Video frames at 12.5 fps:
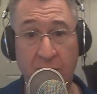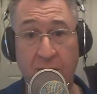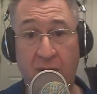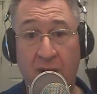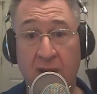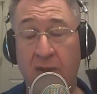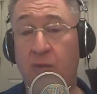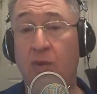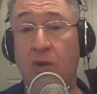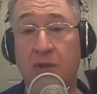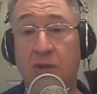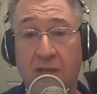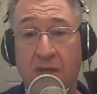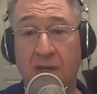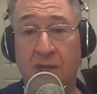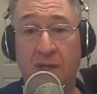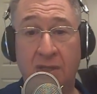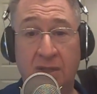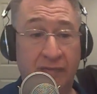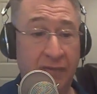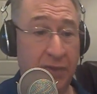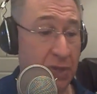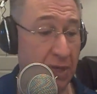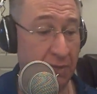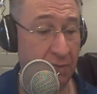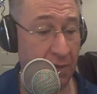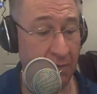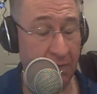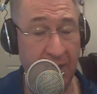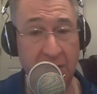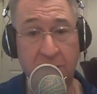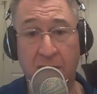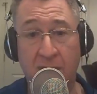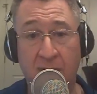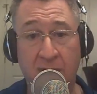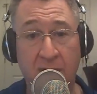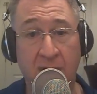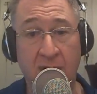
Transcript: ball in the worst division in baseball.